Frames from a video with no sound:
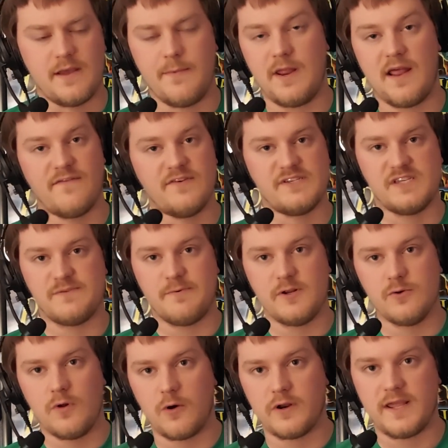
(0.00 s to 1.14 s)
I mean, obviously, Speed
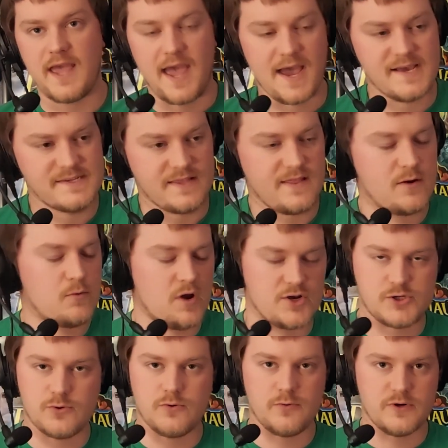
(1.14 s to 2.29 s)
Duel already has. I think Rush
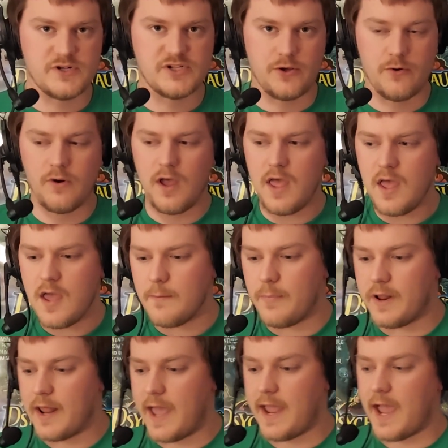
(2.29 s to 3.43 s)
Duel would too,
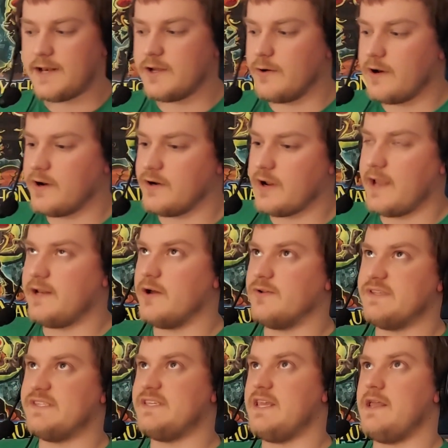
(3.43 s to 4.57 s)
but I don't
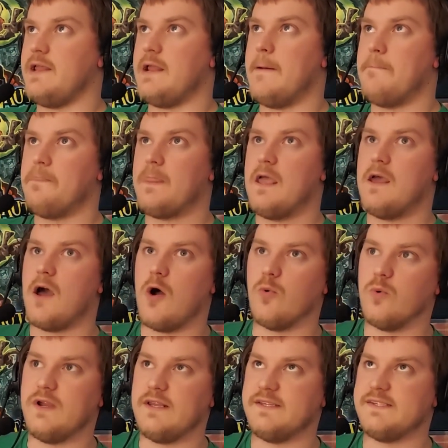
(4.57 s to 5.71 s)
see a
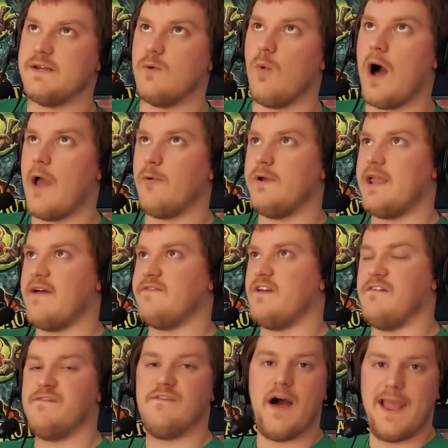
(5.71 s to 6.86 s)
reason why we have to
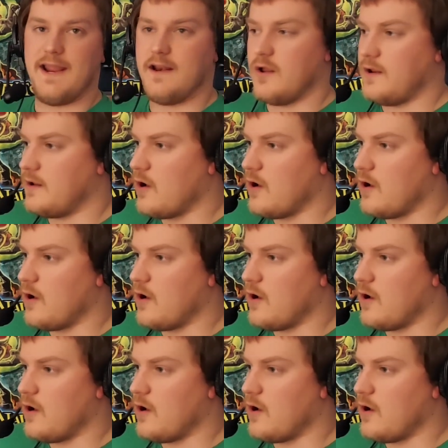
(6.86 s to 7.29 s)
fight.